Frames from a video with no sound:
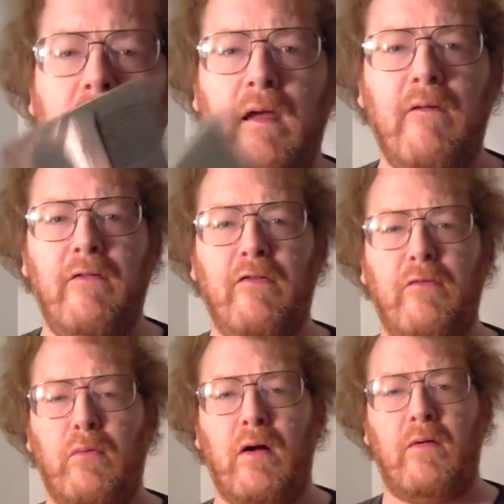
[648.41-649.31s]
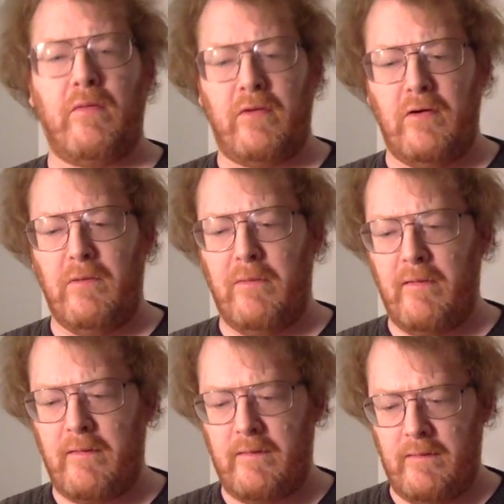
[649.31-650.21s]
if he should work with
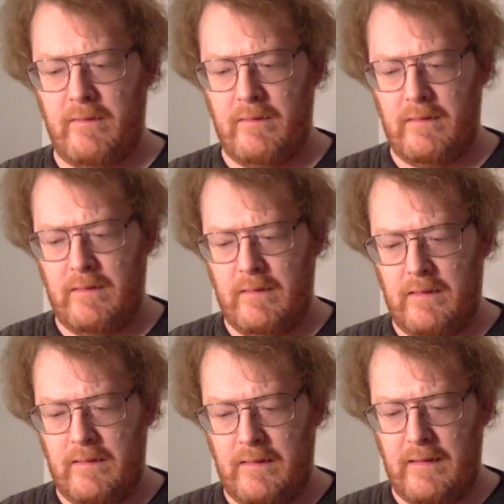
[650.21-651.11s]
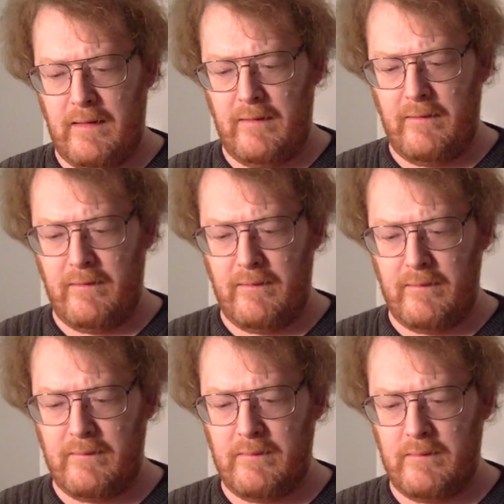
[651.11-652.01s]
Kubrick. And
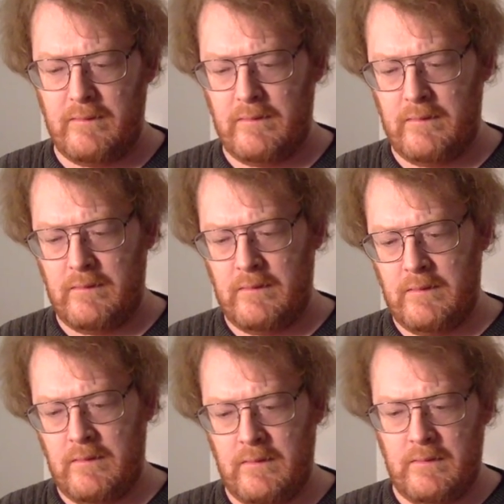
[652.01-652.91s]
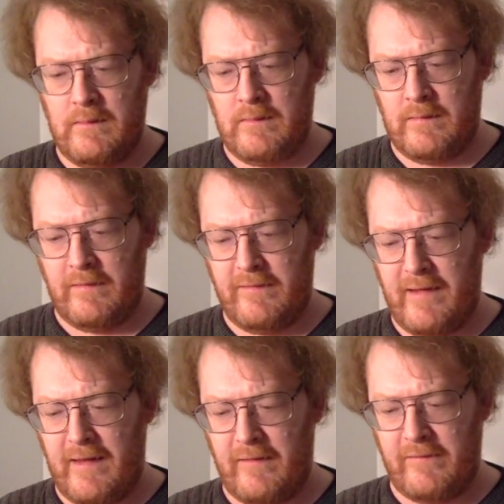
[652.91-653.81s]
uh, Lindsay
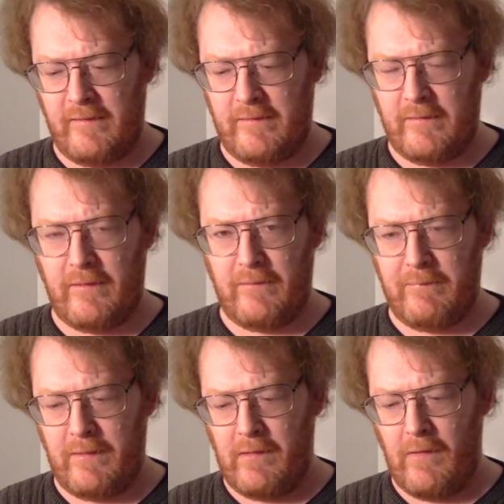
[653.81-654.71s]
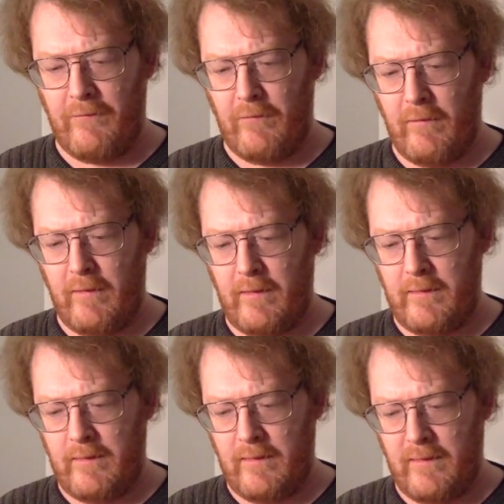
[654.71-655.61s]
Anderson told him to go for
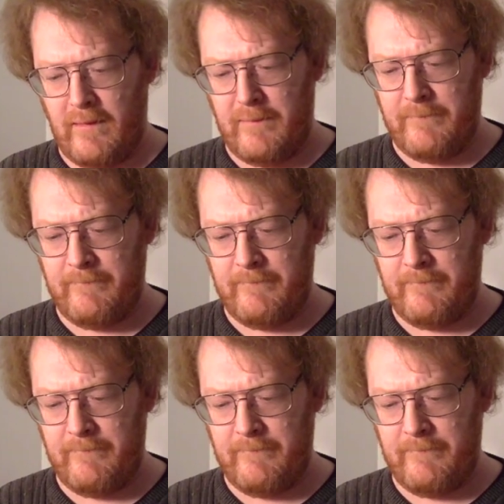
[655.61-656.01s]
it. Um,